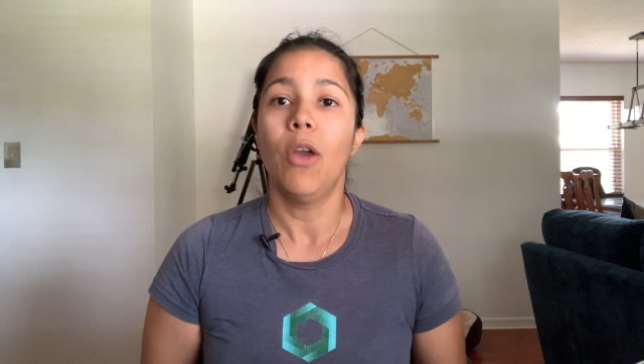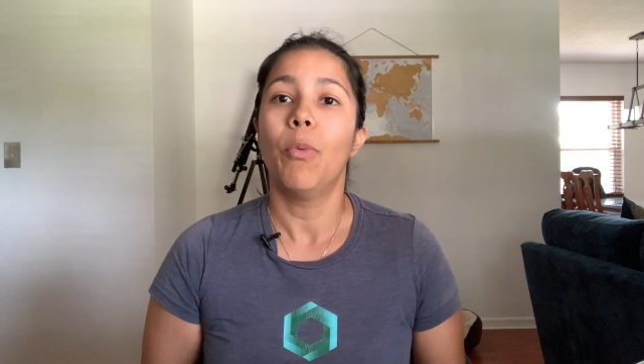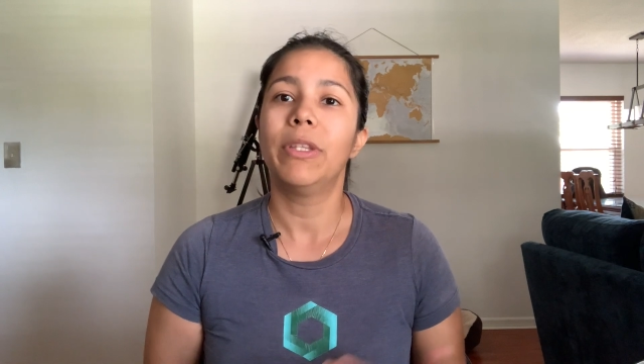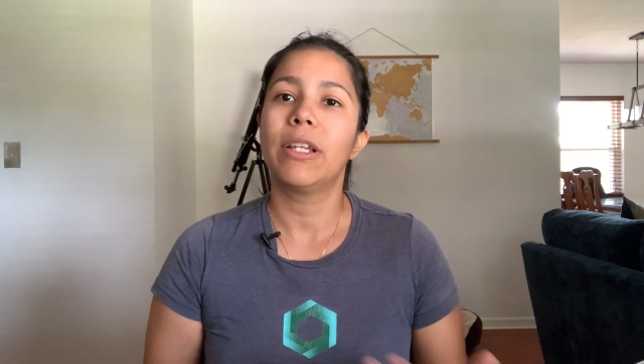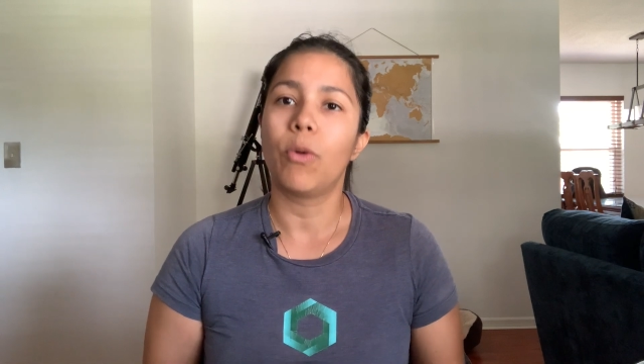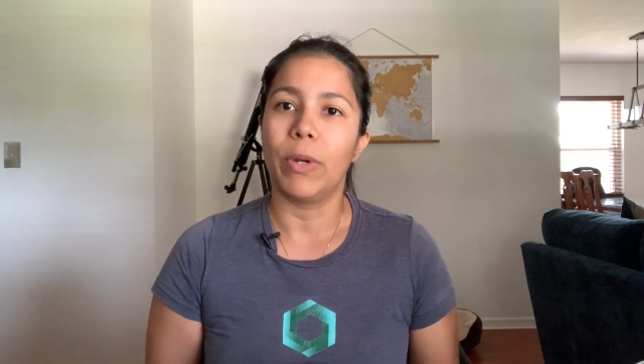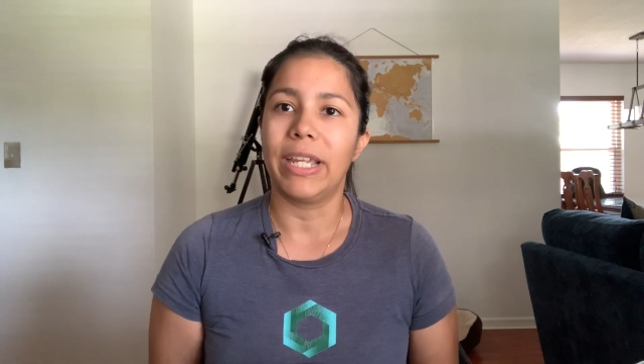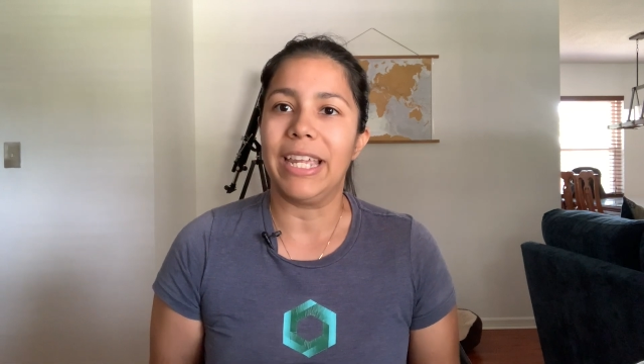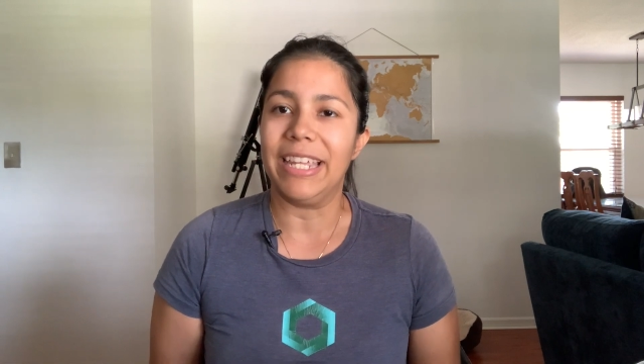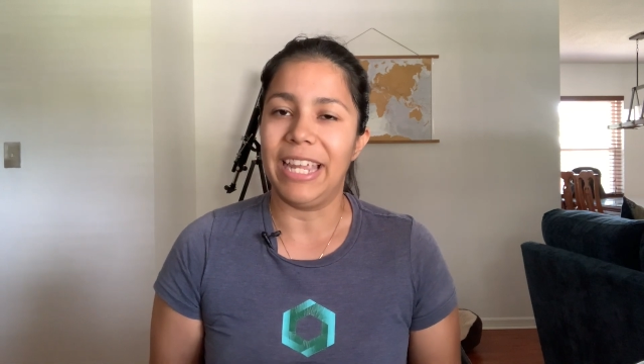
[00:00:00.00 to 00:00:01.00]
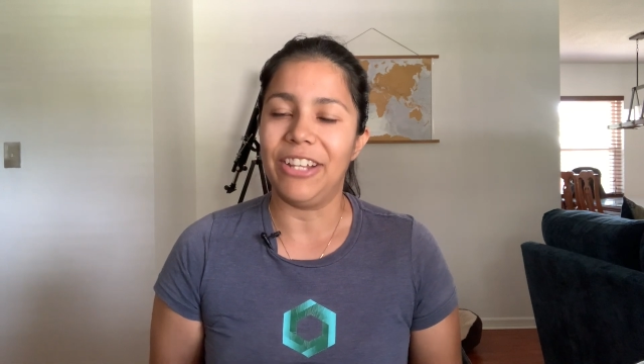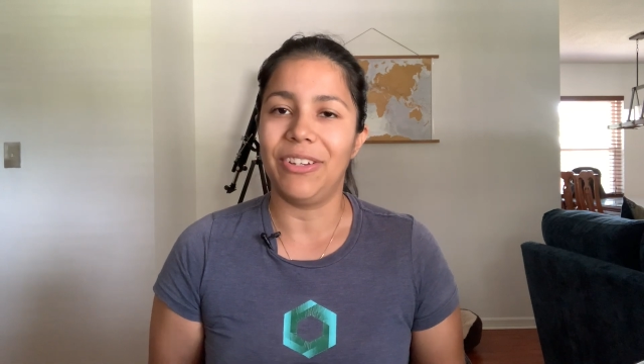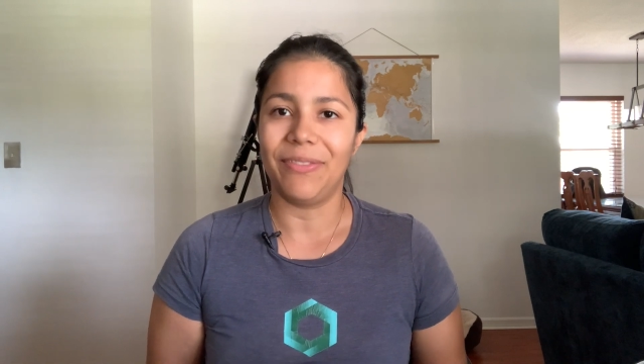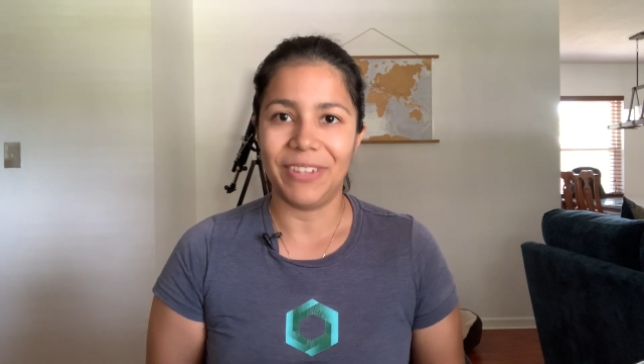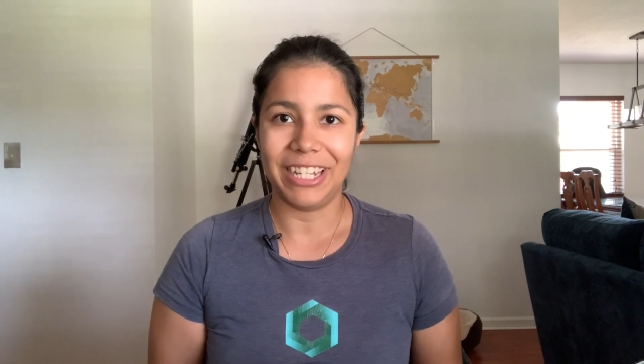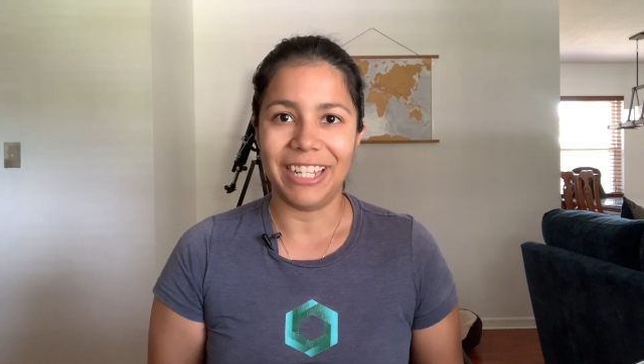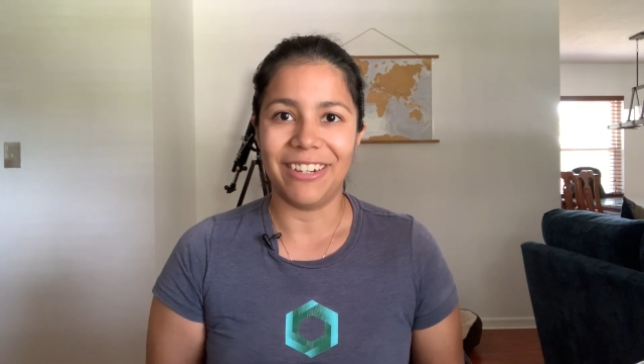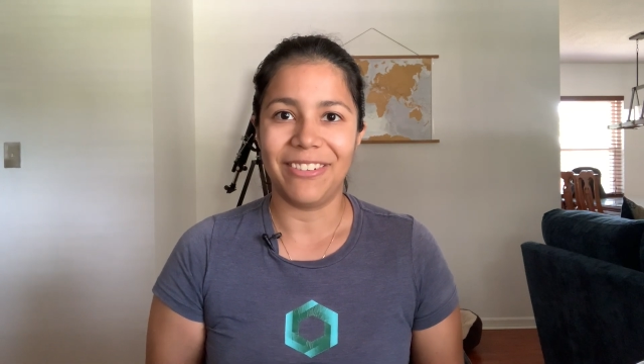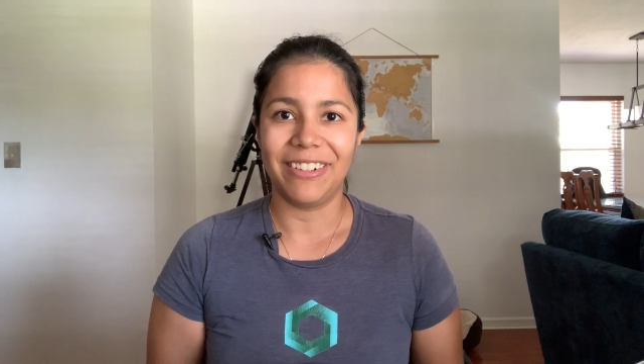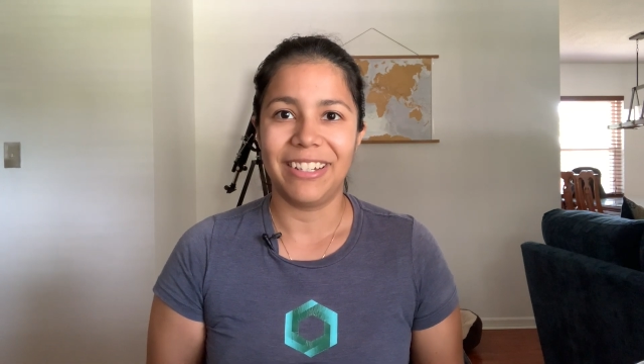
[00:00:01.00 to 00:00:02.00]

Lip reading: with a quick, engaging video.